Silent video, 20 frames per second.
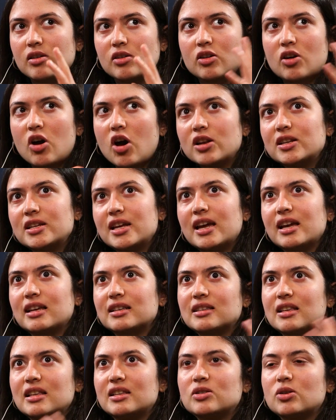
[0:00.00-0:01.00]

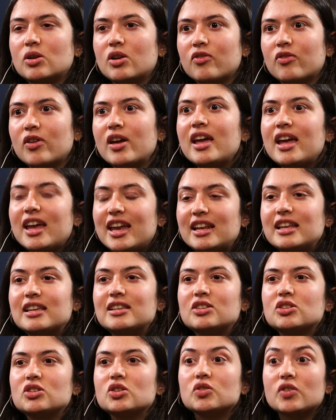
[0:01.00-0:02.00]
context, it
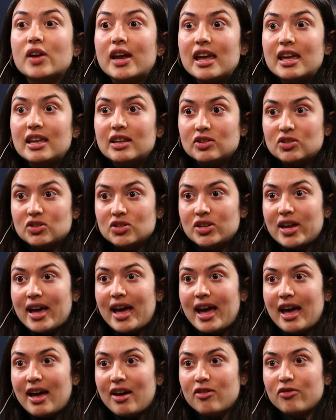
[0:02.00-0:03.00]
is strange to
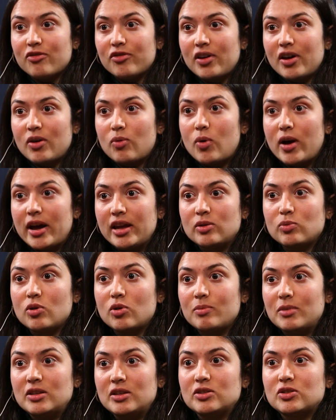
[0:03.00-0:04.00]
have a white
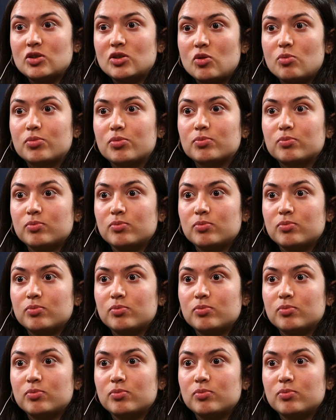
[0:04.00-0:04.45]
woman so